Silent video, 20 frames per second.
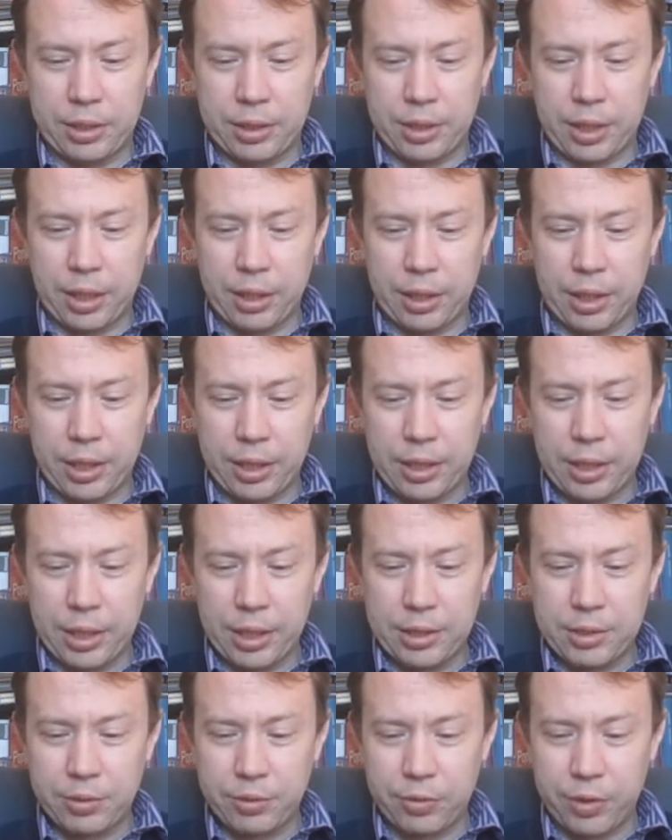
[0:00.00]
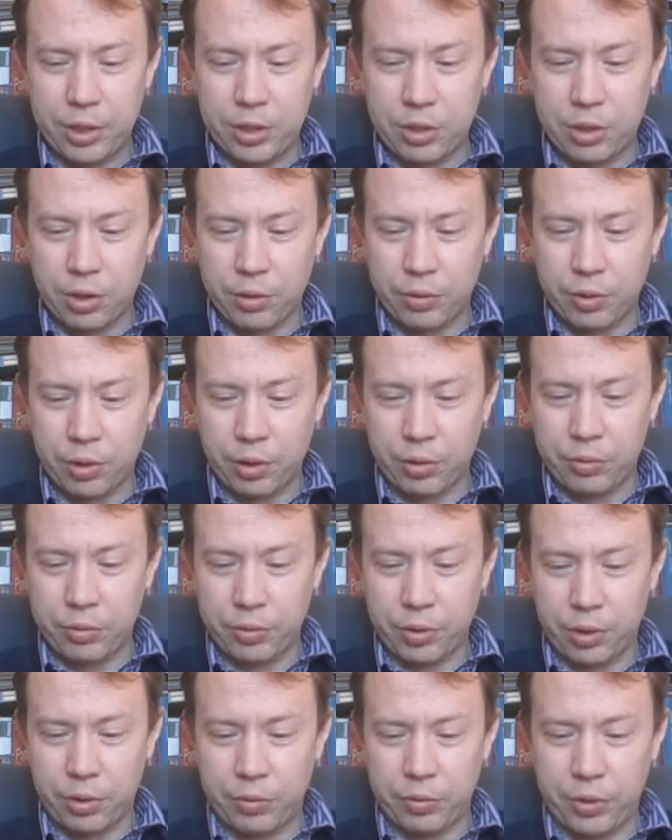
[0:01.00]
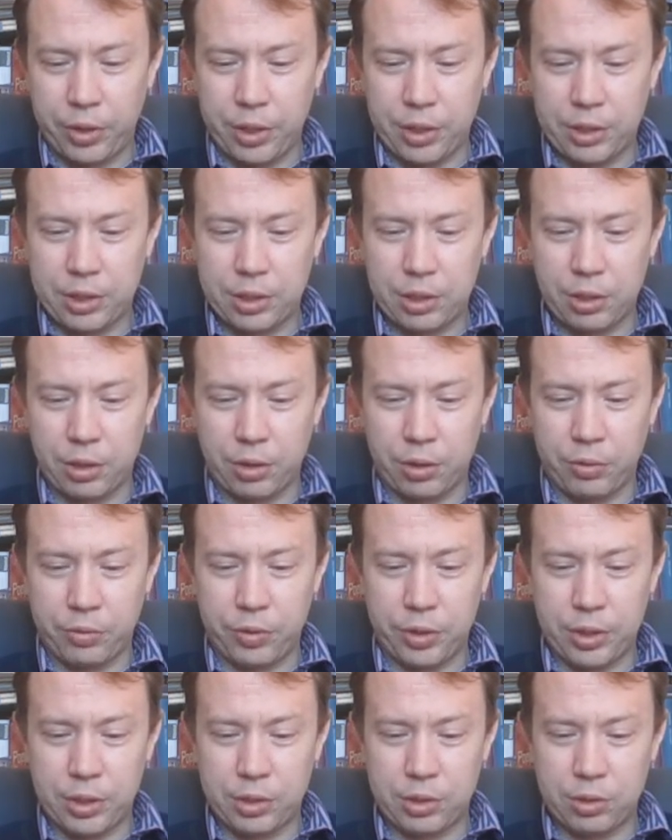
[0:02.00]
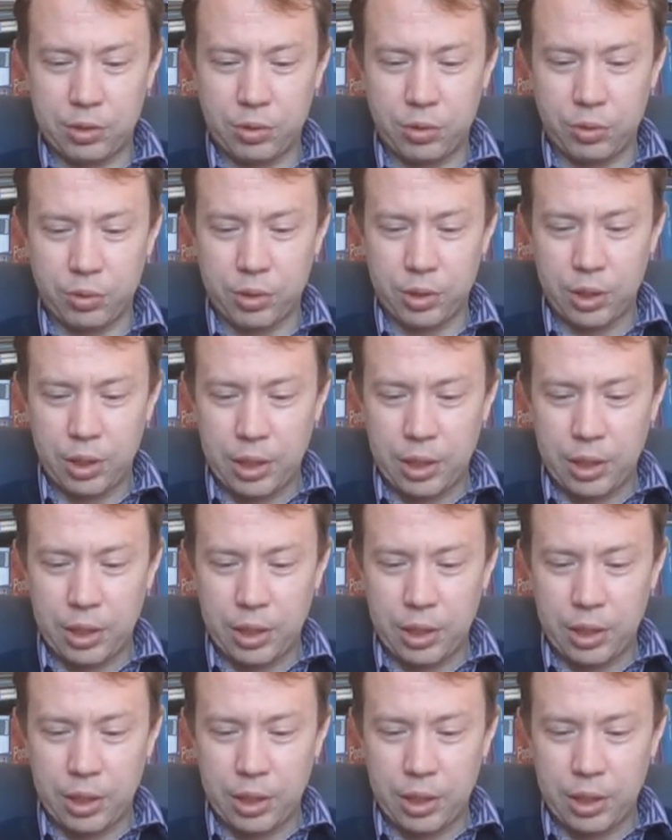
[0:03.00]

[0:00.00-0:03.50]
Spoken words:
is a feature of his thought.